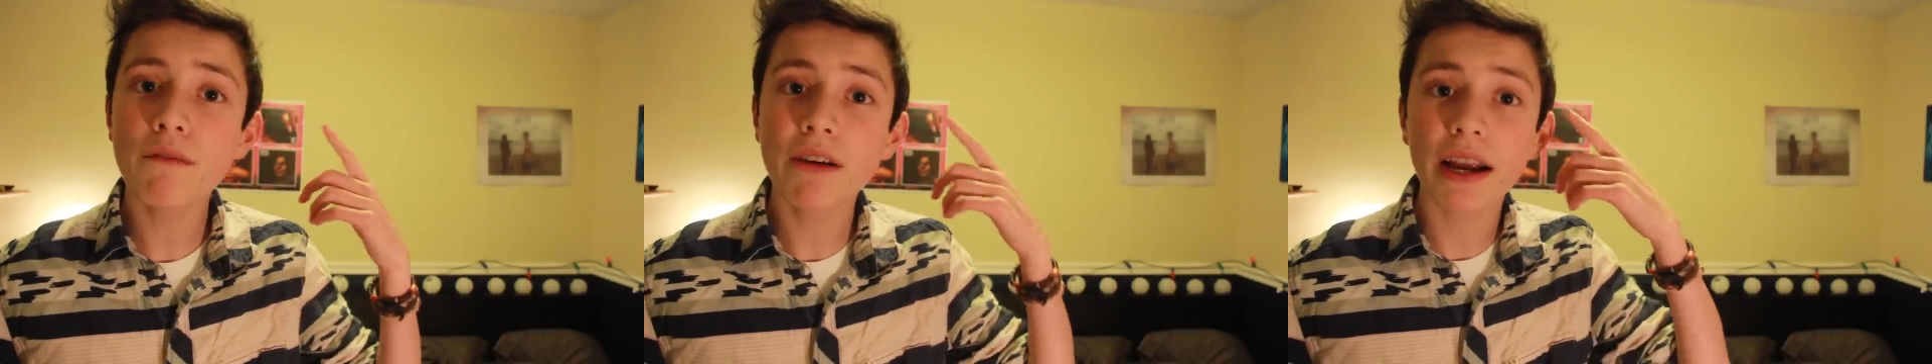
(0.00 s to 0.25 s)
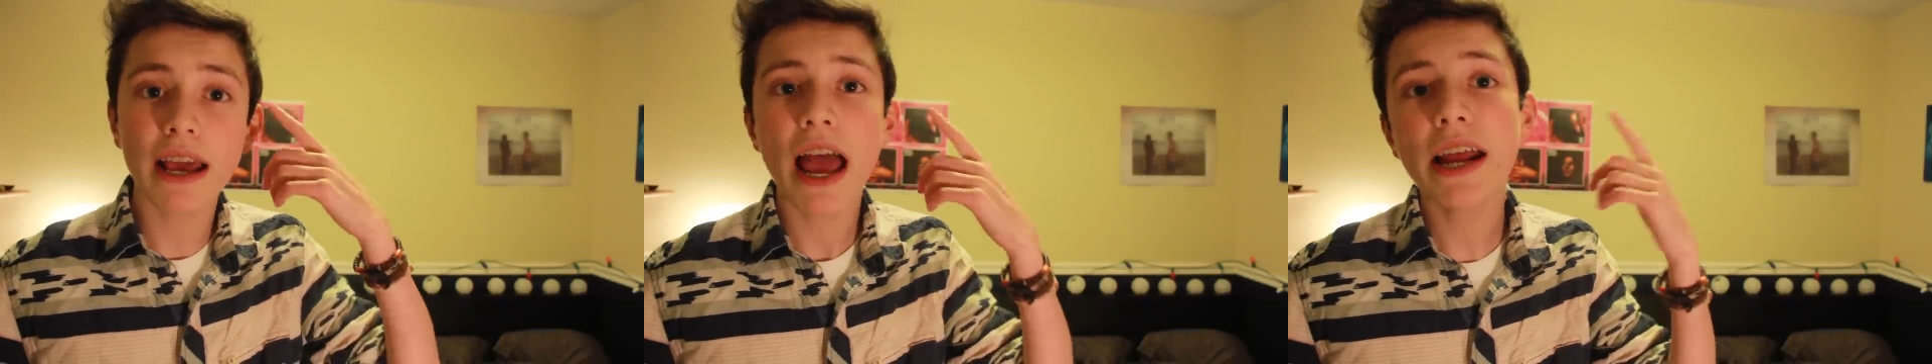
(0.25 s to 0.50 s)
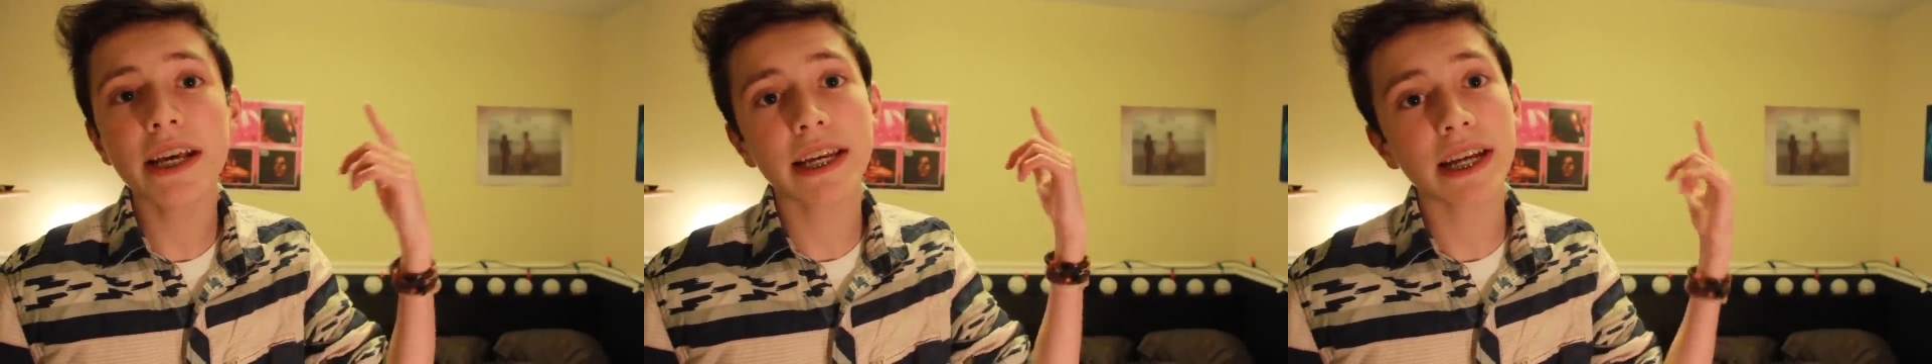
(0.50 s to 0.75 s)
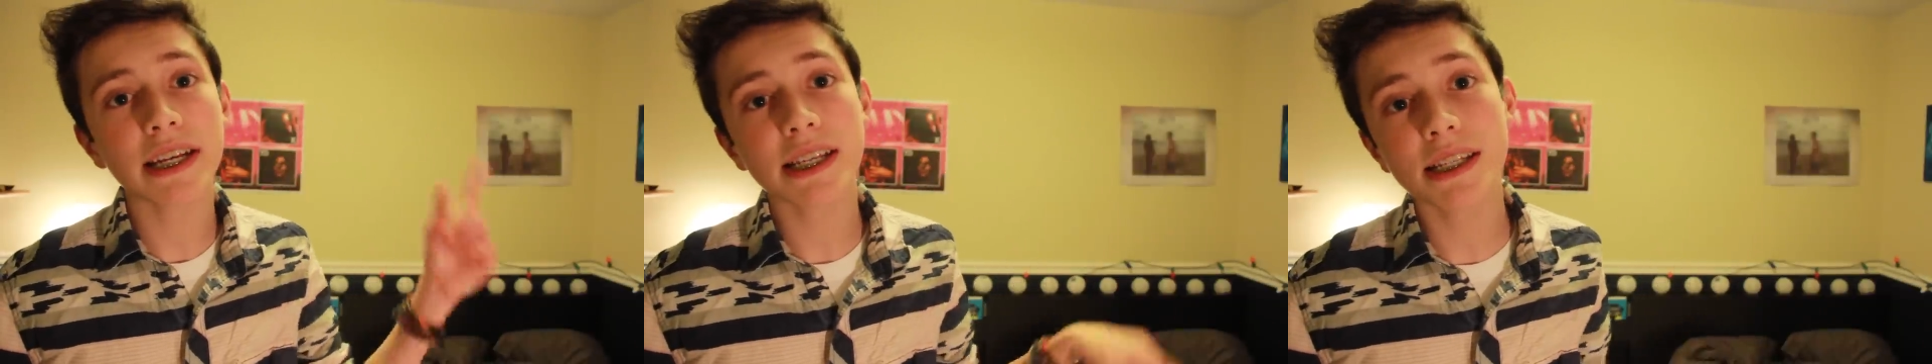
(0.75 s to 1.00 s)
I've got a
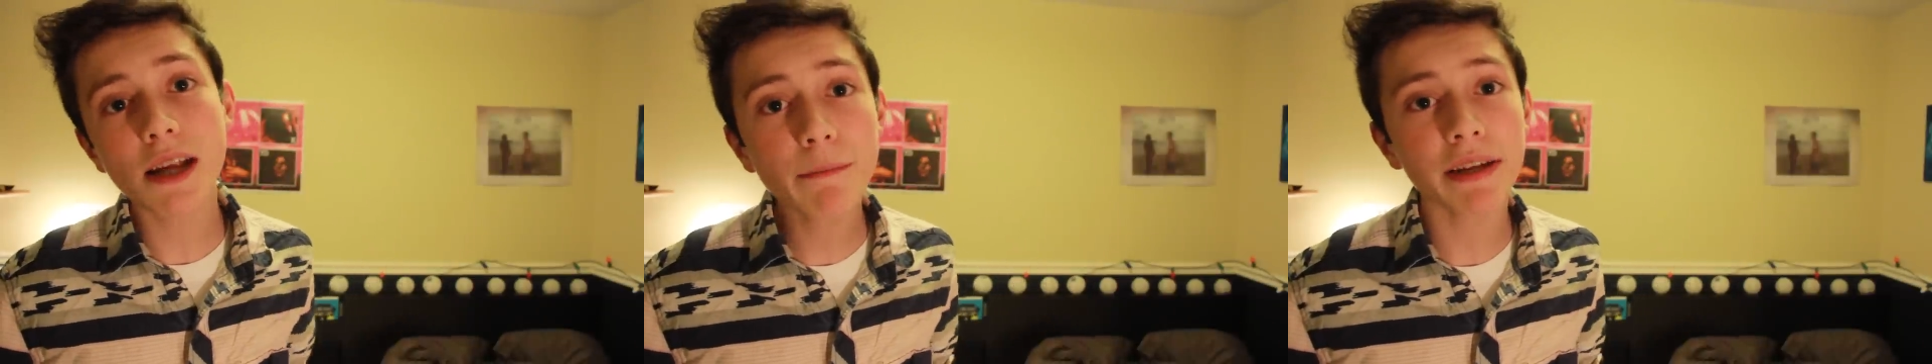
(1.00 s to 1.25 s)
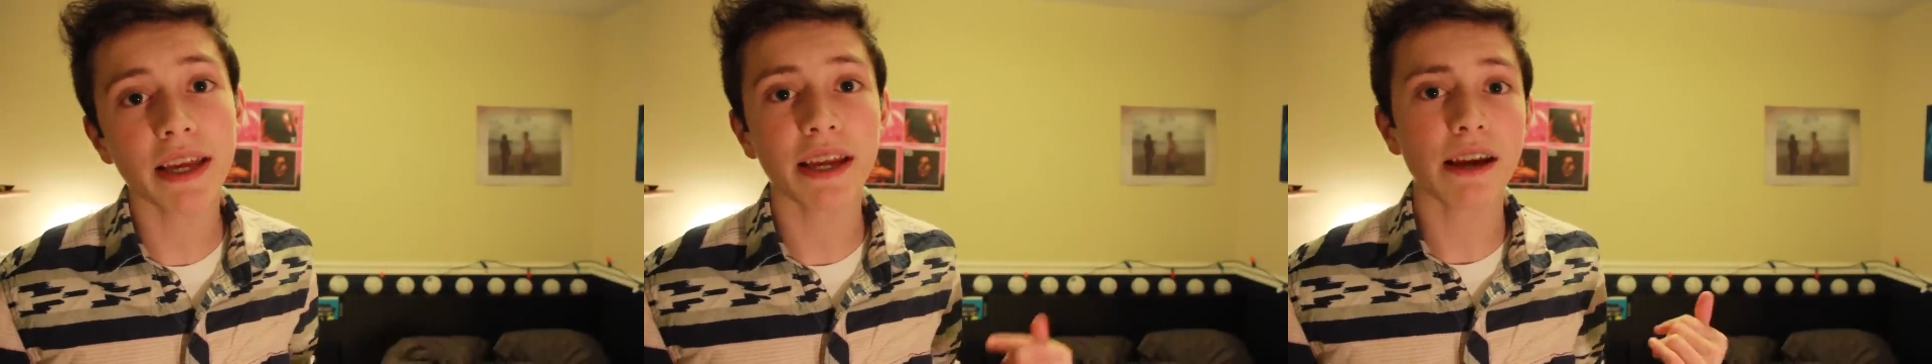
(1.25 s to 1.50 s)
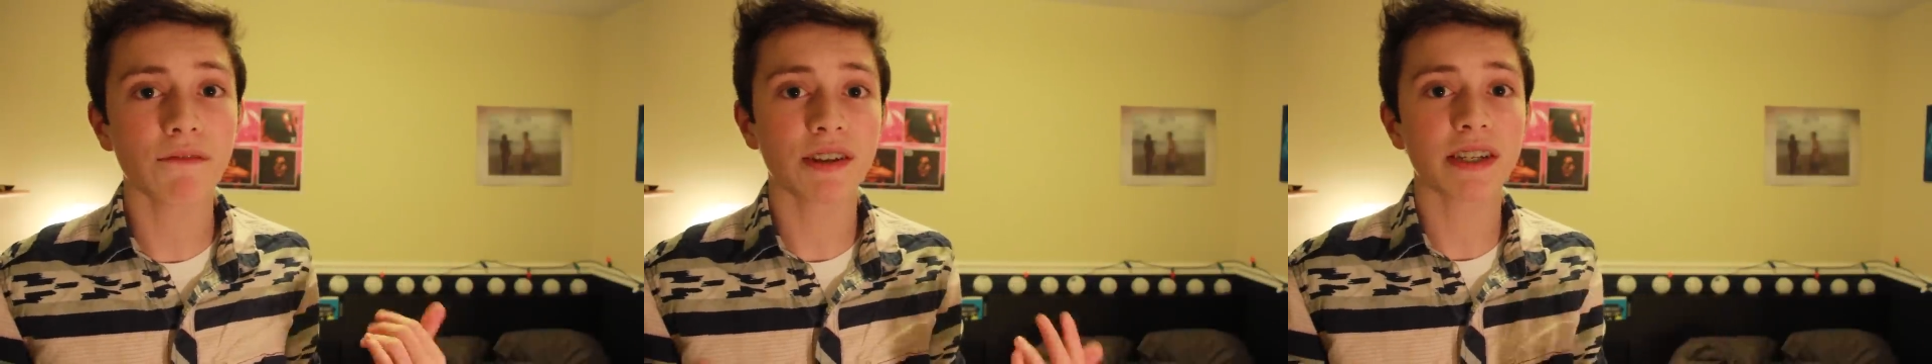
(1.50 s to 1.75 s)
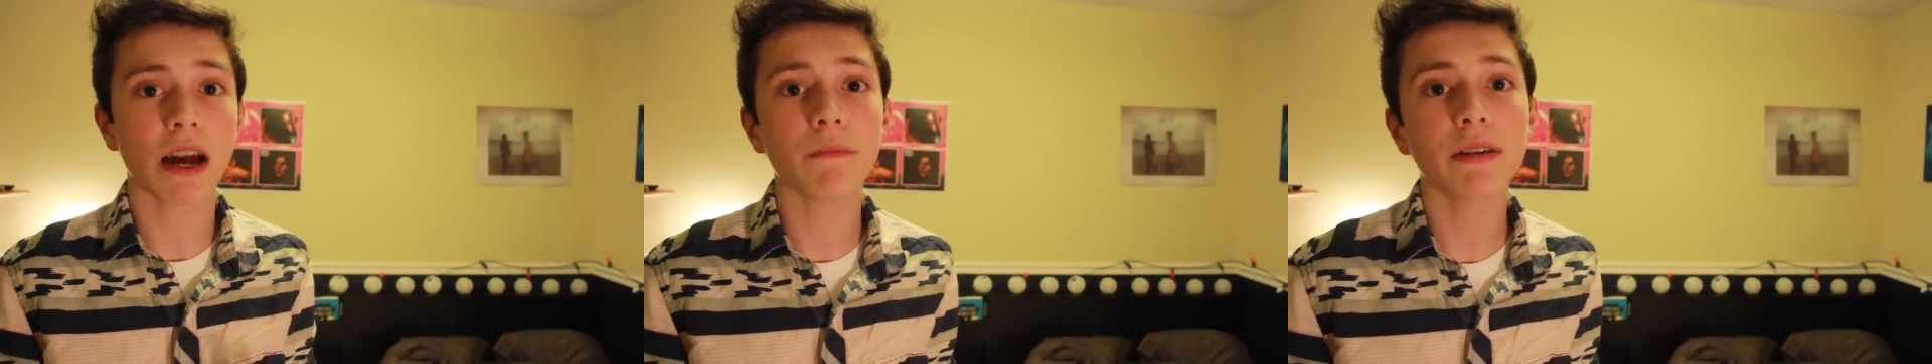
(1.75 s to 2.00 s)
headache and a stomach ache
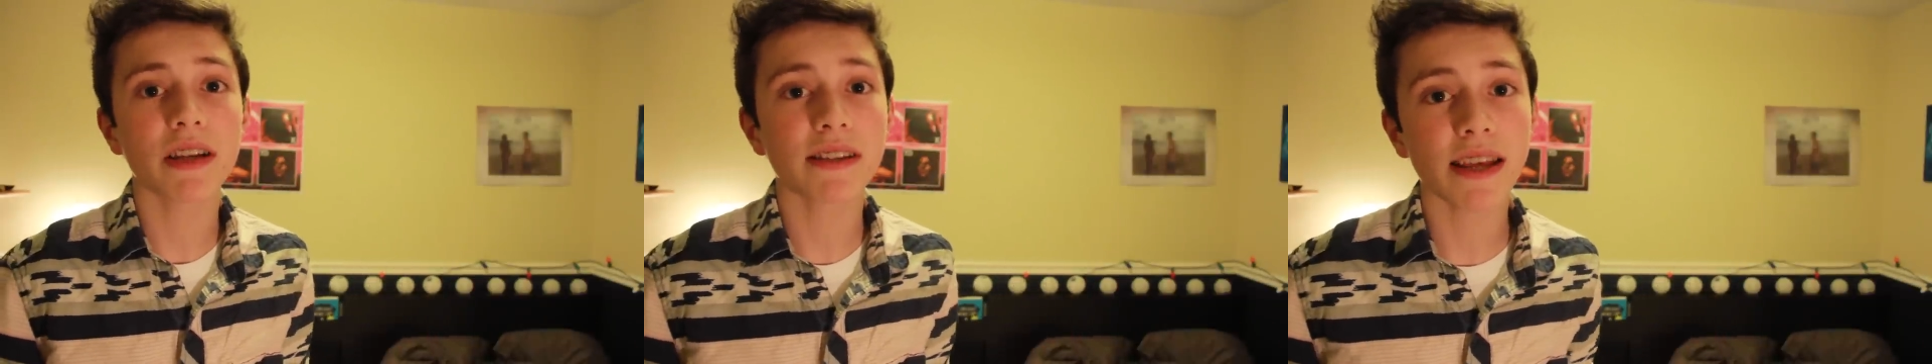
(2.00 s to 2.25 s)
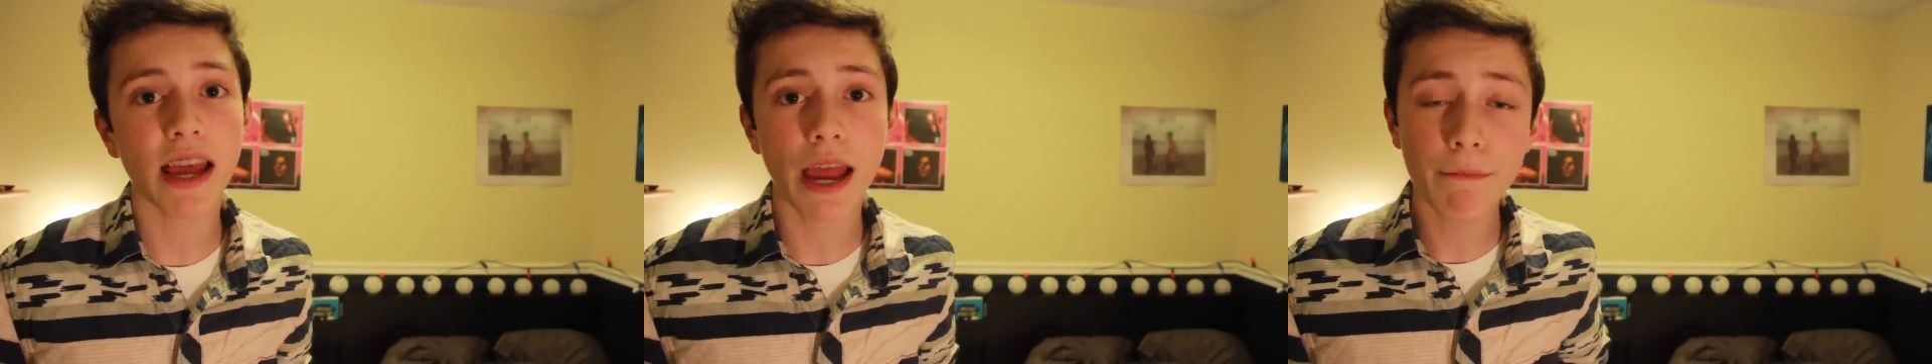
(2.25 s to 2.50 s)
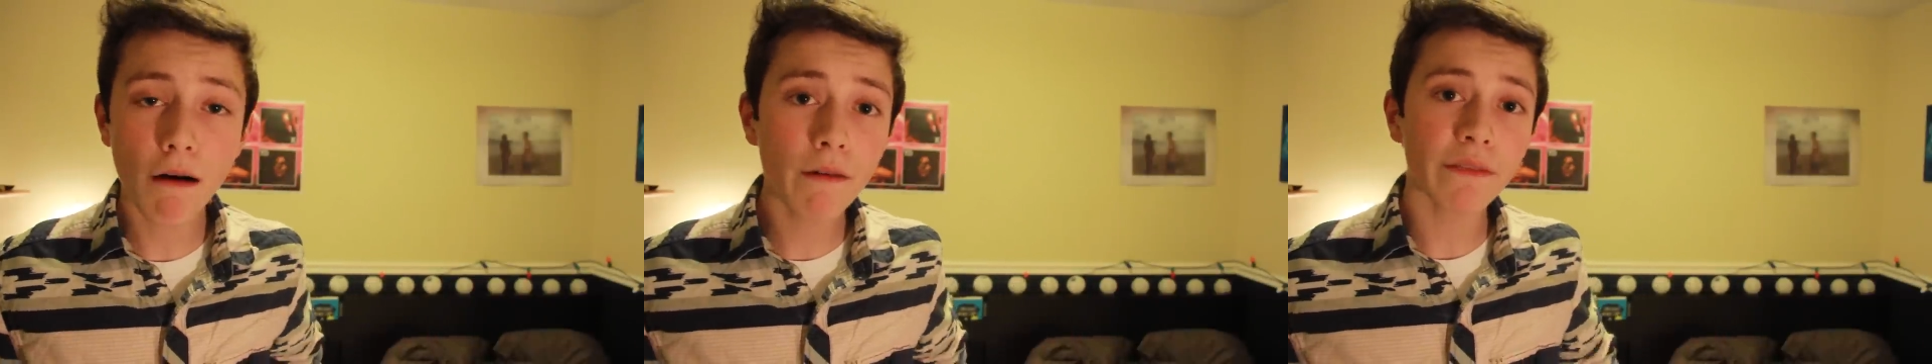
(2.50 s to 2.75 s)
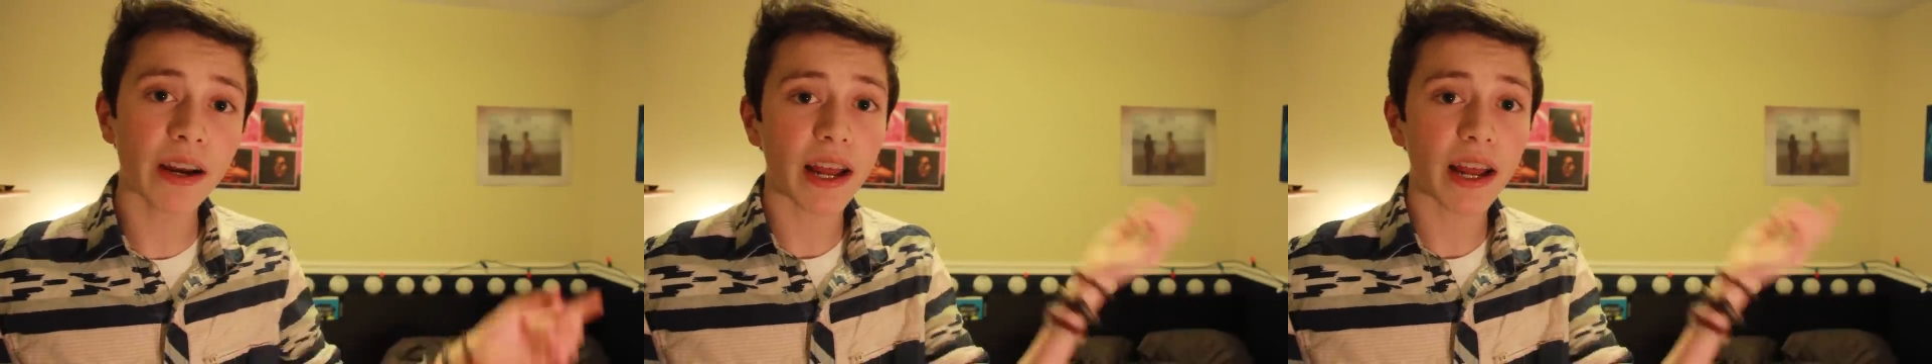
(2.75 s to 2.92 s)
every time, you can say, hey mom,